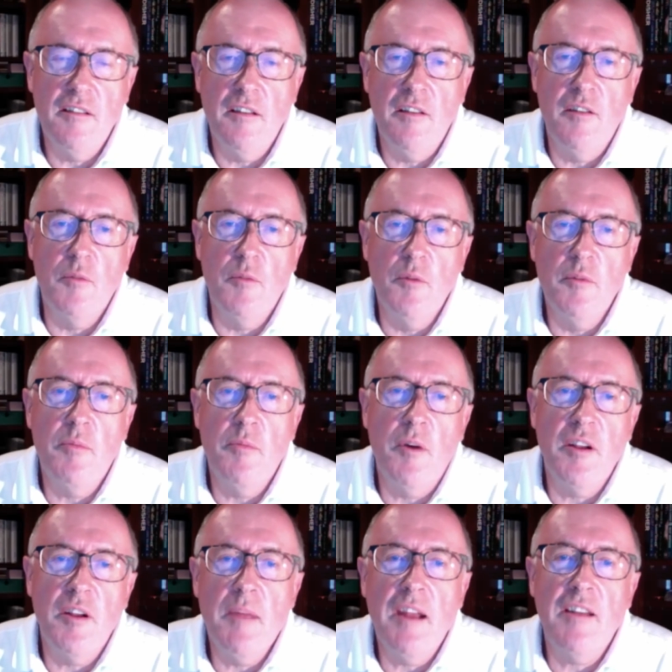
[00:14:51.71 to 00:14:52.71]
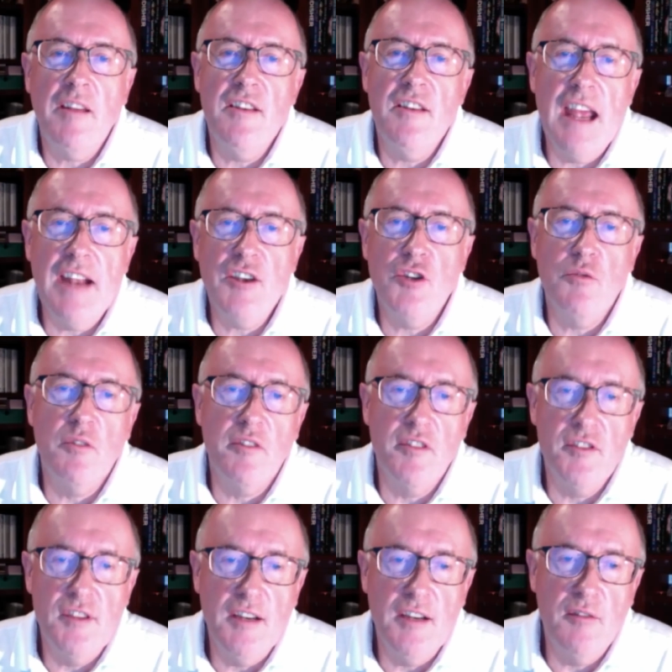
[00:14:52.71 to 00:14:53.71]
the woman's body makes natural
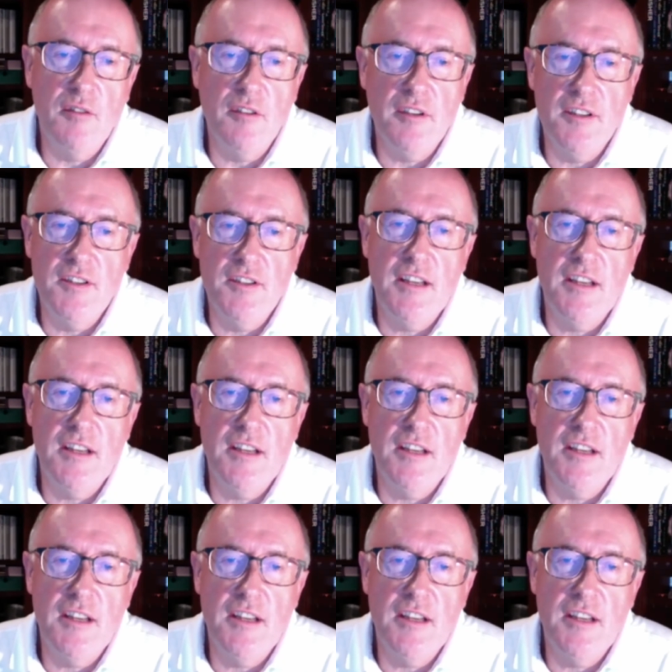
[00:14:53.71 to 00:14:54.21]
steroids.